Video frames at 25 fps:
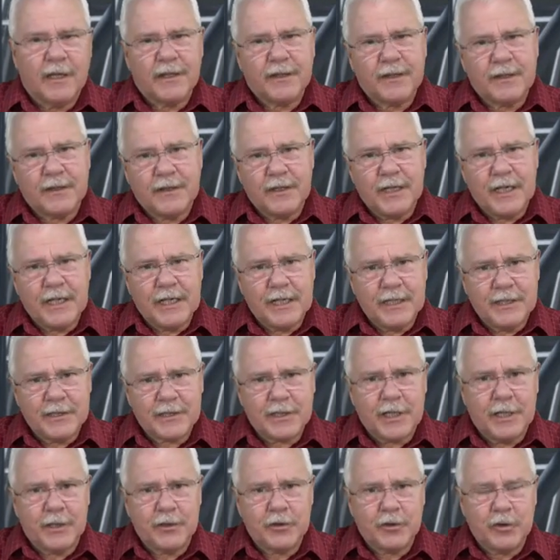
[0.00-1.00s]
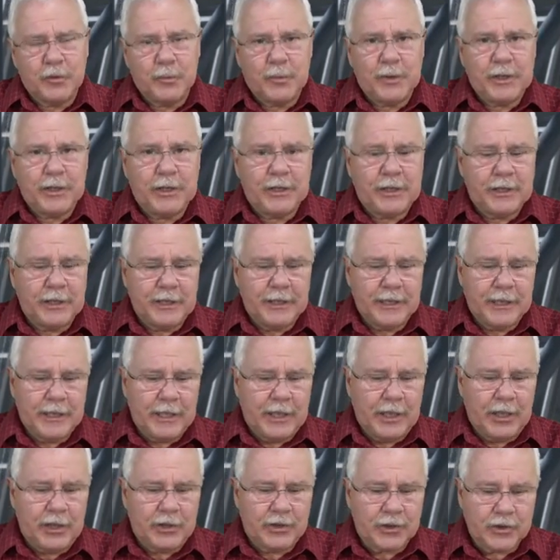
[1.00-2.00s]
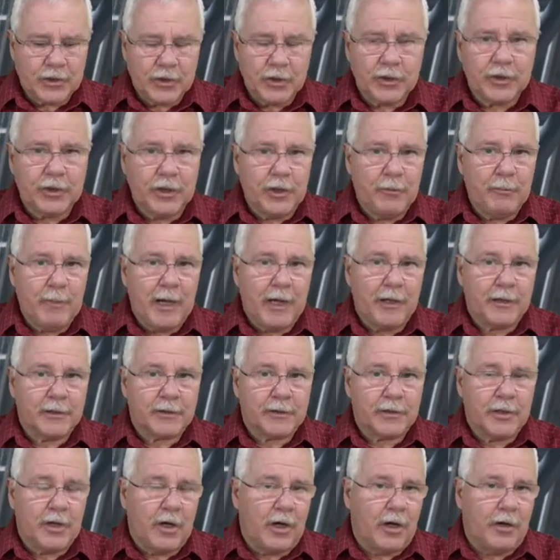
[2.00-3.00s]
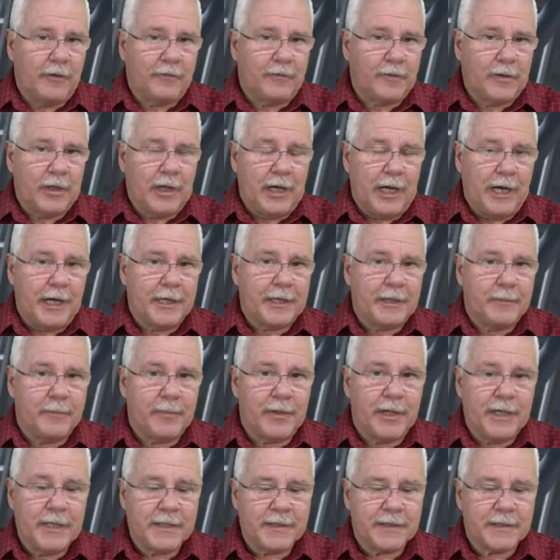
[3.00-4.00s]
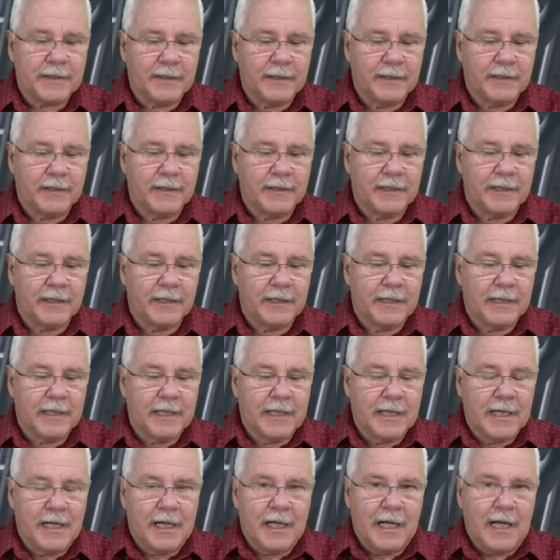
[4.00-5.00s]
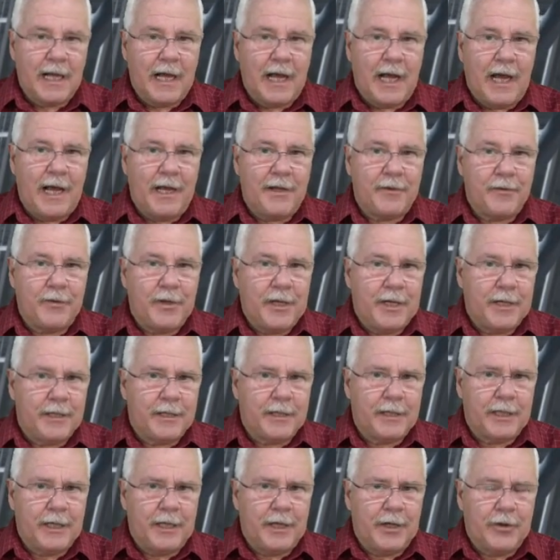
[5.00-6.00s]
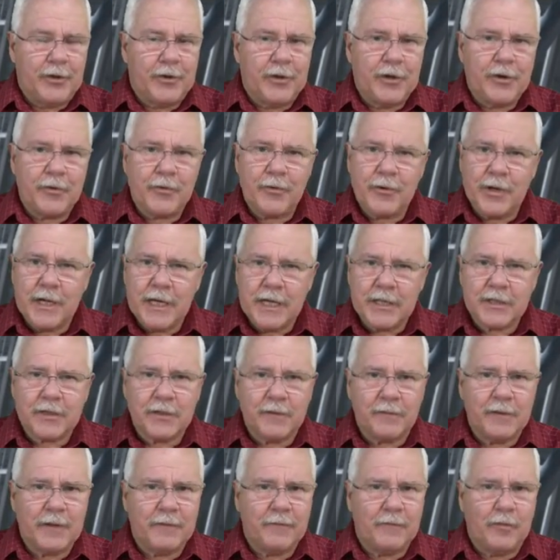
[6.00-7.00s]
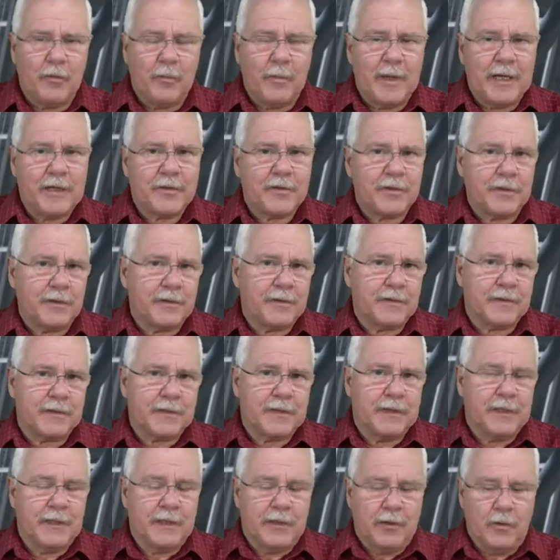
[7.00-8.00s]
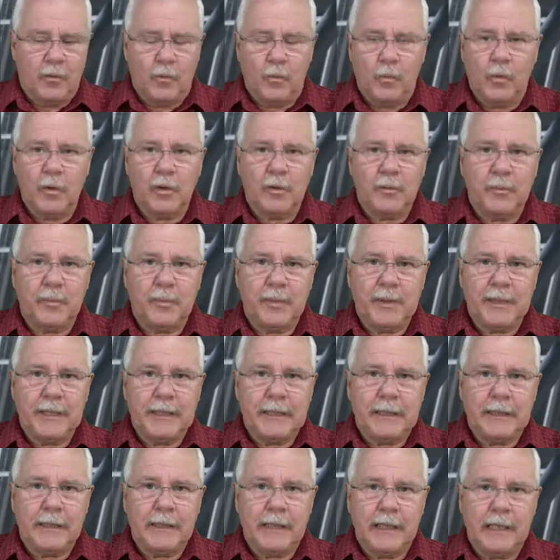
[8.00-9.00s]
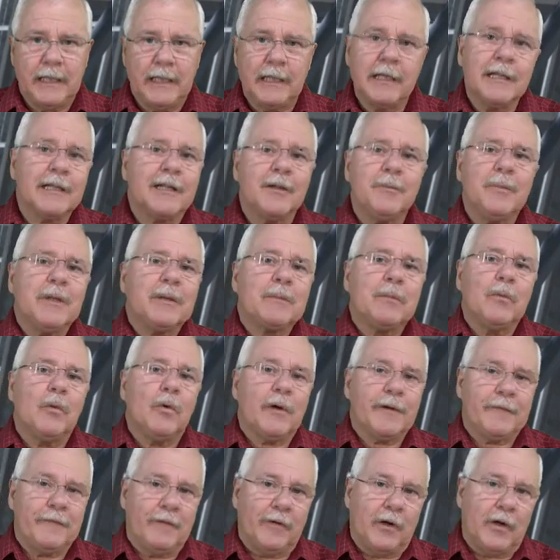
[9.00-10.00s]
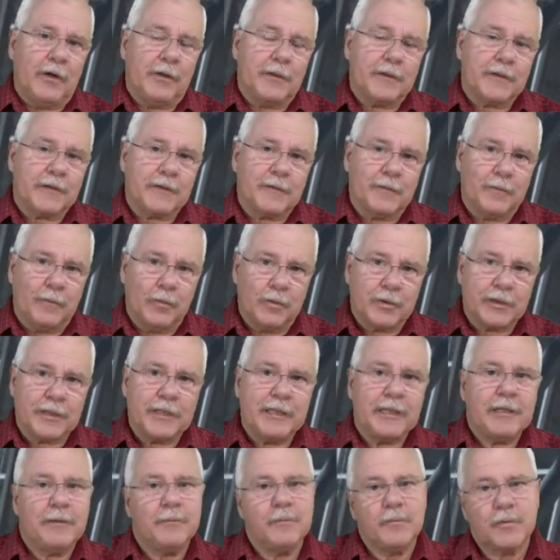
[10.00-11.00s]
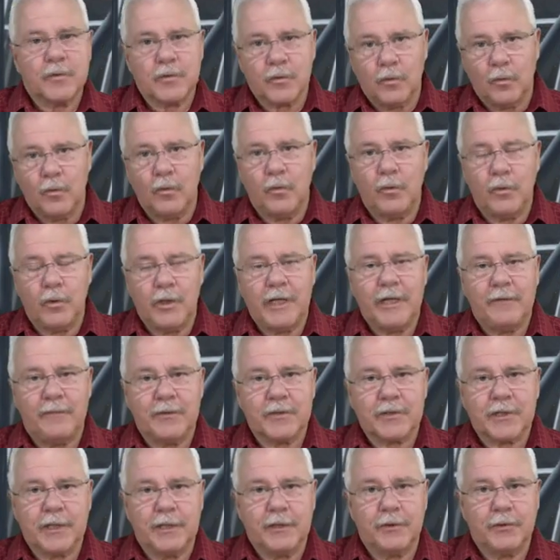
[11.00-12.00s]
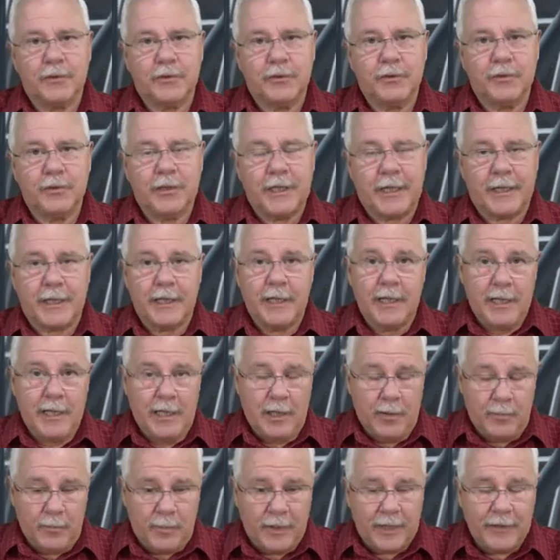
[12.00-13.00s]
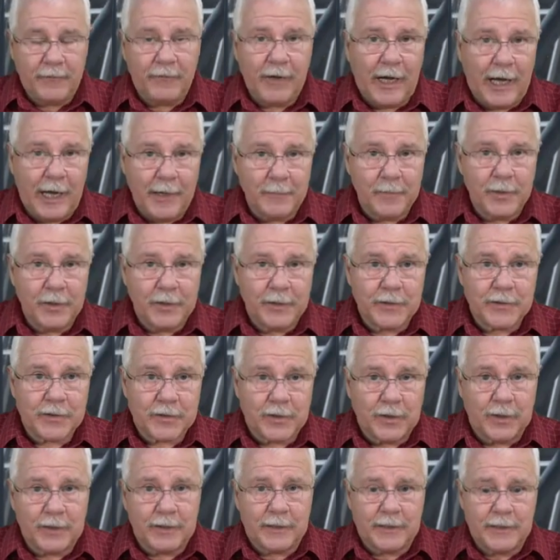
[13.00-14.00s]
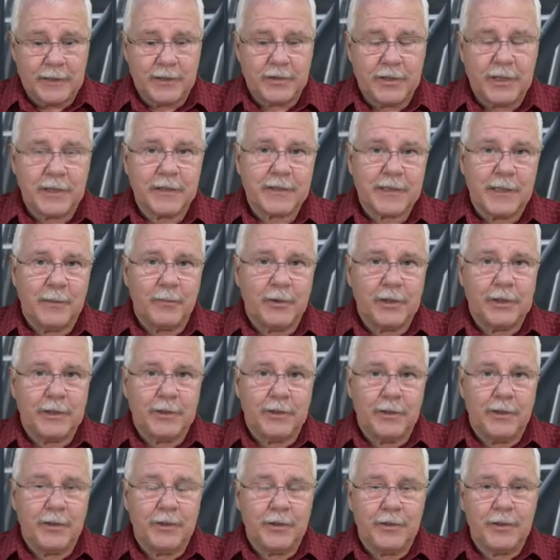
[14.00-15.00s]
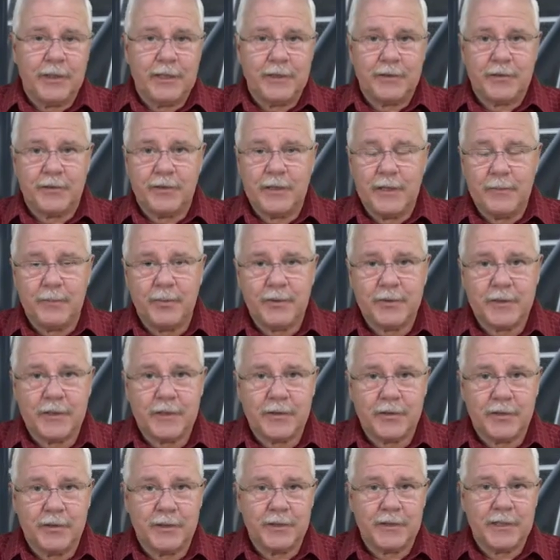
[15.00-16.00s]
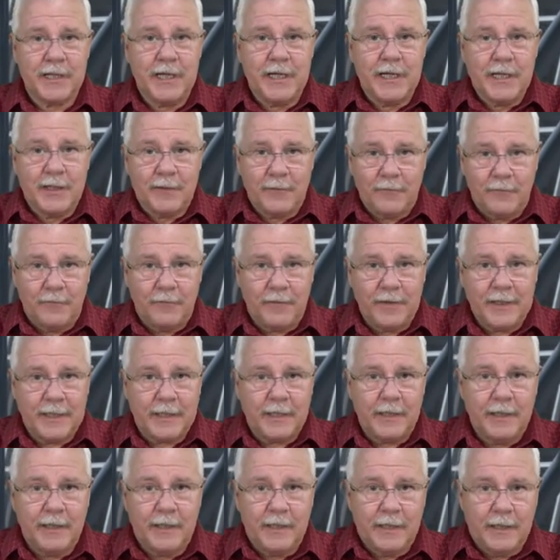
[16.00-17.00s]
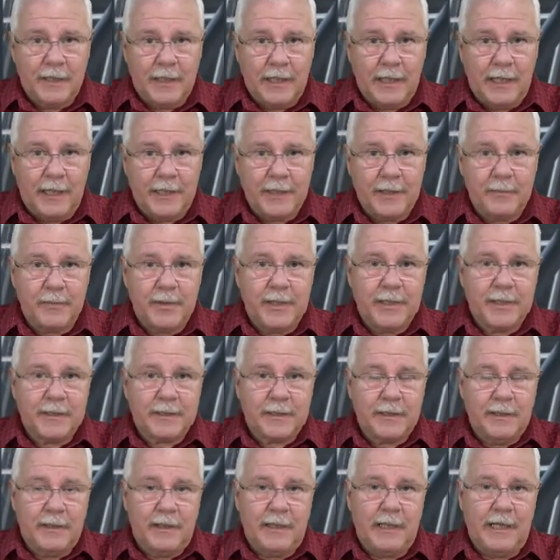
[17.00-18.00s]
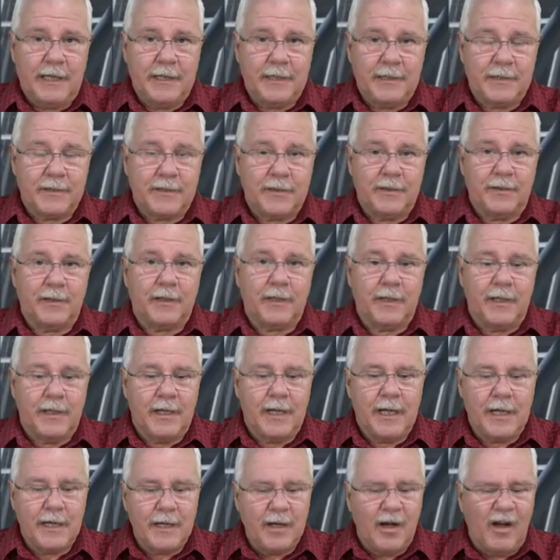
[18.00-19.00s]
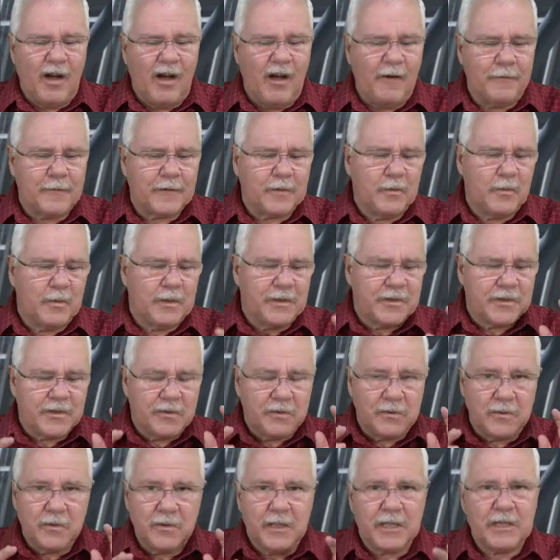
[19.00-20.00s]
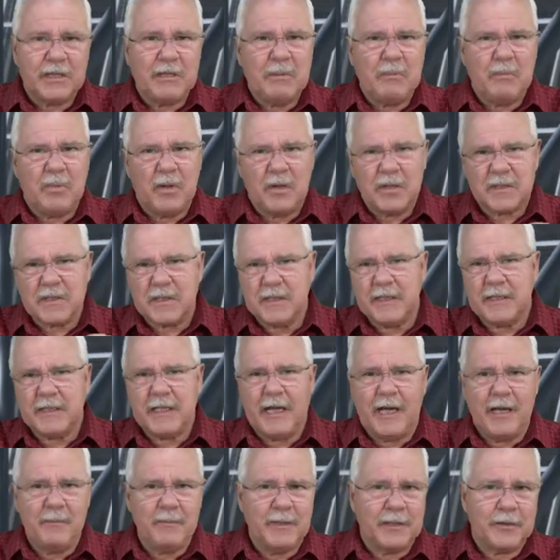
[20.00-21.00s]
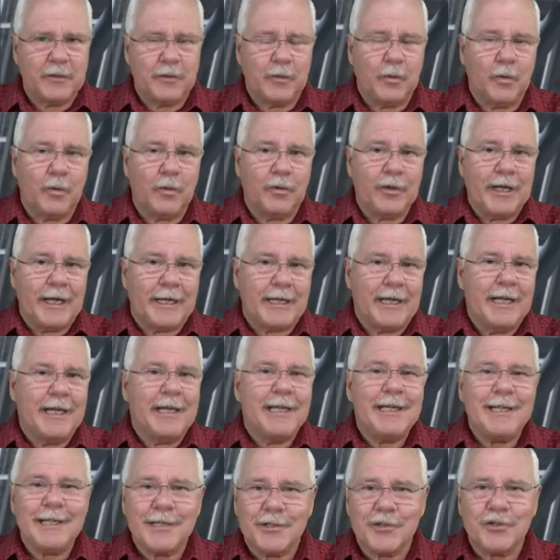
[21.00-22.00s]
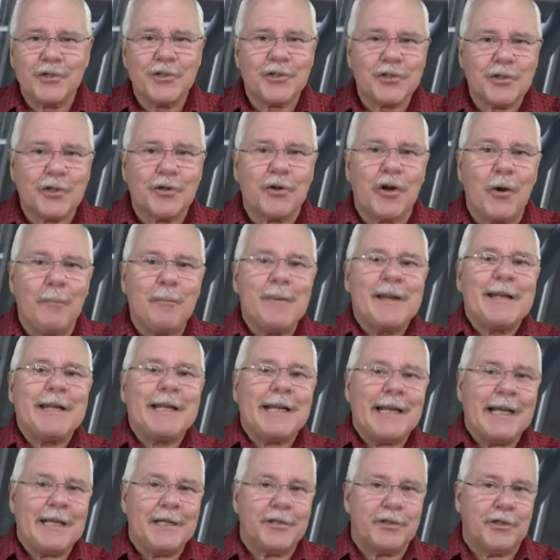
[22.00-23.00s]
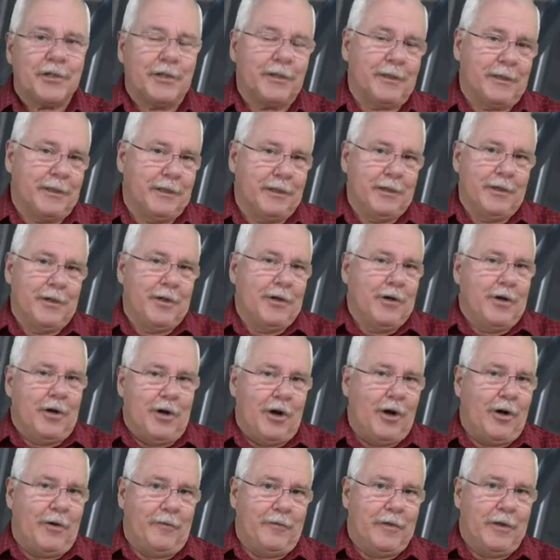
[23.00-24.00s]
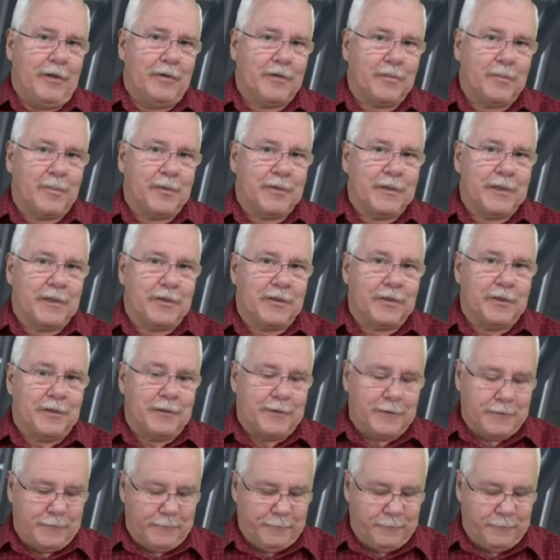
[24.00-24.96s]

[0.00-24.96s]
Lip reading: There is going to be a certain amount of line abreast, and then the rest of the formations will be a little bit more advanced for teams or whoever's going to do that. But if I'm going to start teaching somebody to learn, there's 3 positions: Vic, line abreast, line astern. And afterwards, you'd look at the box and the diamond and all that. It's just a combination of those positions.